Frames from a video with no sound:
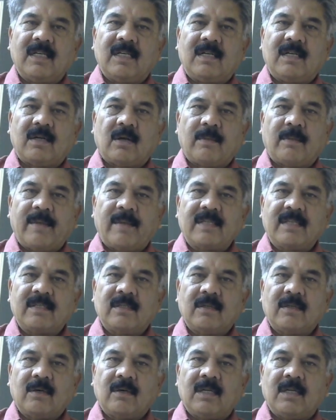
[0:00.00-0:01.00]

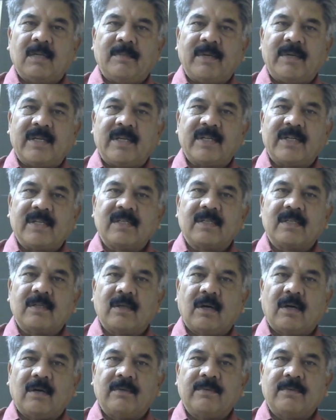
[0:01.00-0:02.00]
drawbacks or limitations
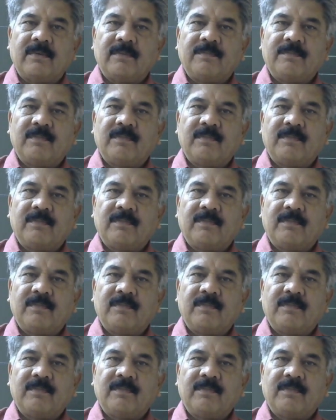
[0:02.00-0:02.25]
of